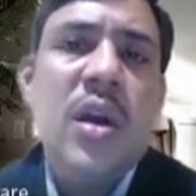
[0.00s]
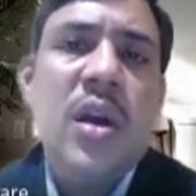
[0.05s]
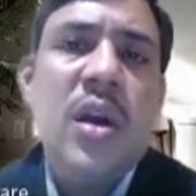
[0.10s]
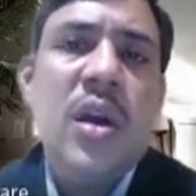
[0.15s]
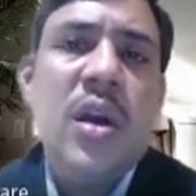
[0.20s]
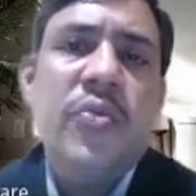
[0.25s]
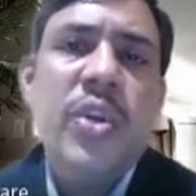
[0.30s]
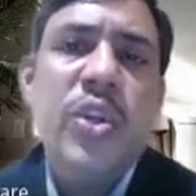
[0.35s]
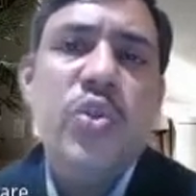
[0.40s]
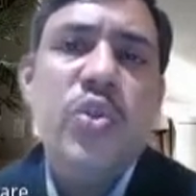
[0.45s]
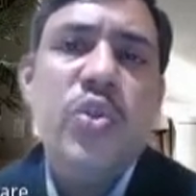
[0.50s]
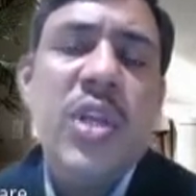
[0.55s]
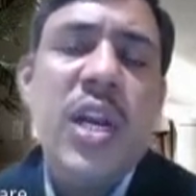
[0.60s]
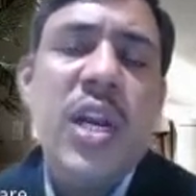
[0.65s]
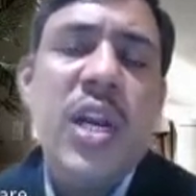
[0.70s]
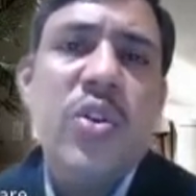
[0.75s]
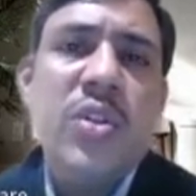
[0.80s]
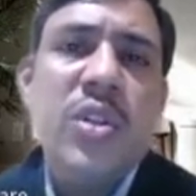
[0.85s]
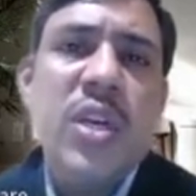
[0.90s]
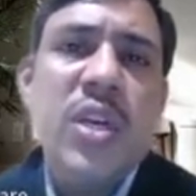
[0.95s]
We know that
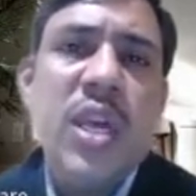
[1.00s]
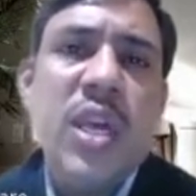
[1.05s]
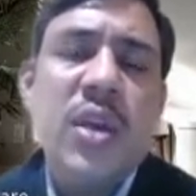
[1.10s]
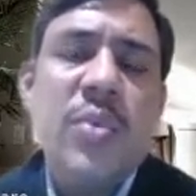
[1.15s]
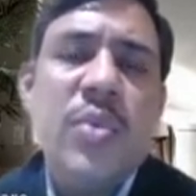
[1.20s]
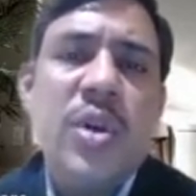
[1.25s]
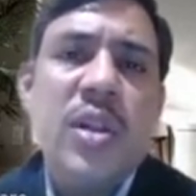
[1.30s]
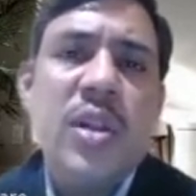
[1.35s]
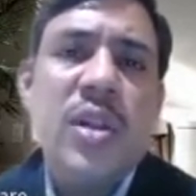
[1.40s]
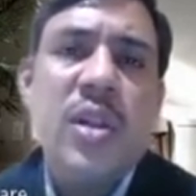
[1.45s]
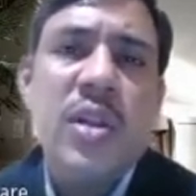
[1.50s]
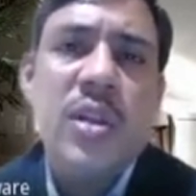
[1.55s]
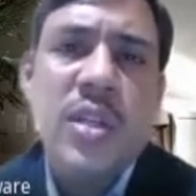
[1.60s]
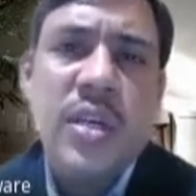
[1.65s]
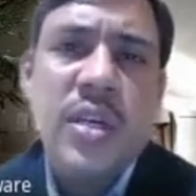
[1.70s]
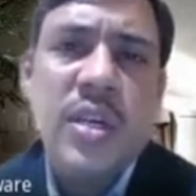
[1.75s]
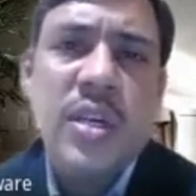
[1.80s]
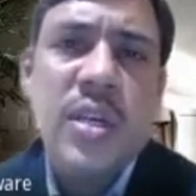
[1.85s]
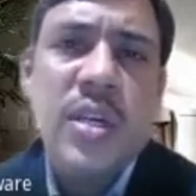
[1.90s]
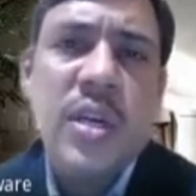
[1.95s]
on the cable
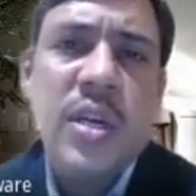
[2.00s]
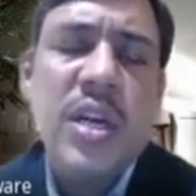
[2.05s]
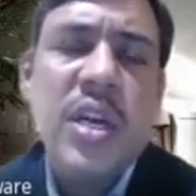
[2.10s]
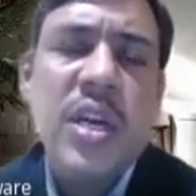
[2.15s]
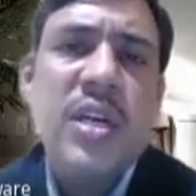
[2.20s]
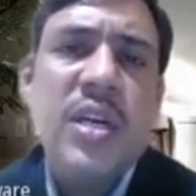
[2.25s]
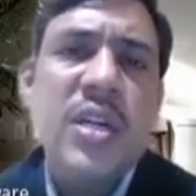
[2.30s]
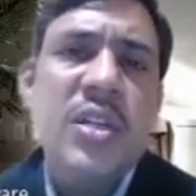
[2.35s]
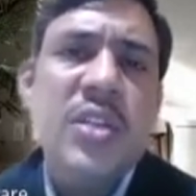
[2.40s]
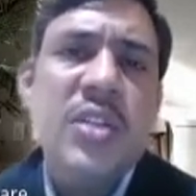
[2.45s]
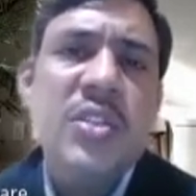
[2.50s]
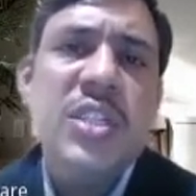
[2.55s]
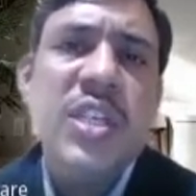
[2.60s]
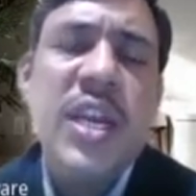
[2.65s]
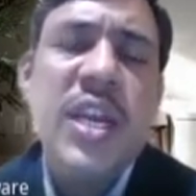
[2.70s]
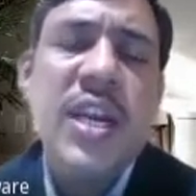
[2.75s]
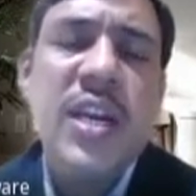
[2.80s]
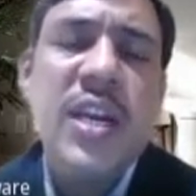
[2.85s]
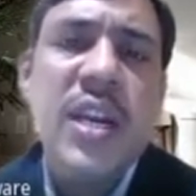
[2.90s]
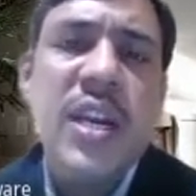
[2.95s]
conductor
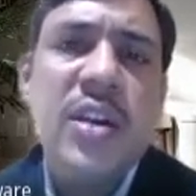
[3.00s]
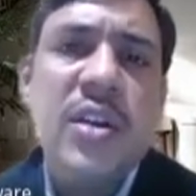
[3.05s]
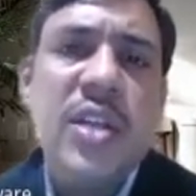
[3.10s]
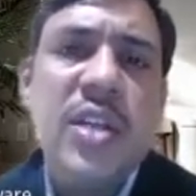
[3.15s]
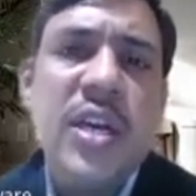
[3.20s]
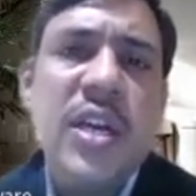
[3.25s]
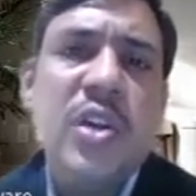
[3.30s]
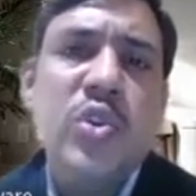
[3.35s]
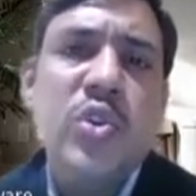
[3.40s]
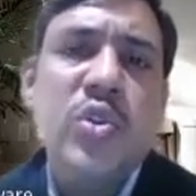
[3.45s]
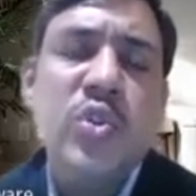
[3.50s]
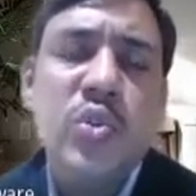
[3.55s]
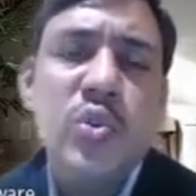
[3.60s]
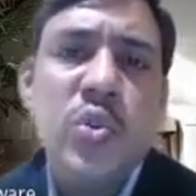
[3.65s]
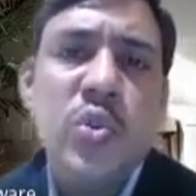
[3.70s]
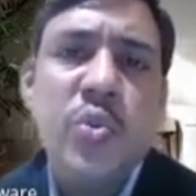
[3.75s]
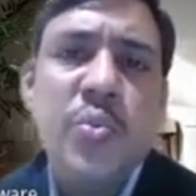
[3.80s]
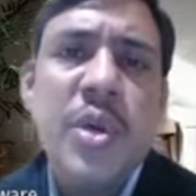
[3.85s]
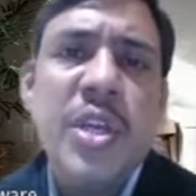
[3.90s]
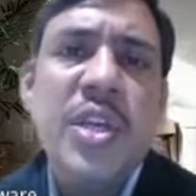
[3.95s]
inside, and there are so
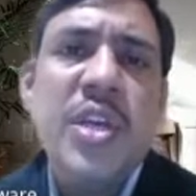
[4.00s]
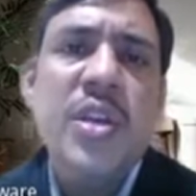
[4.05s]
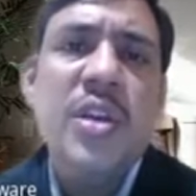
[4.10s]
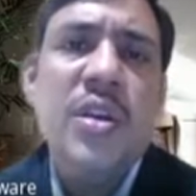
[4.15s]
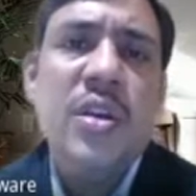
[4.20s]
many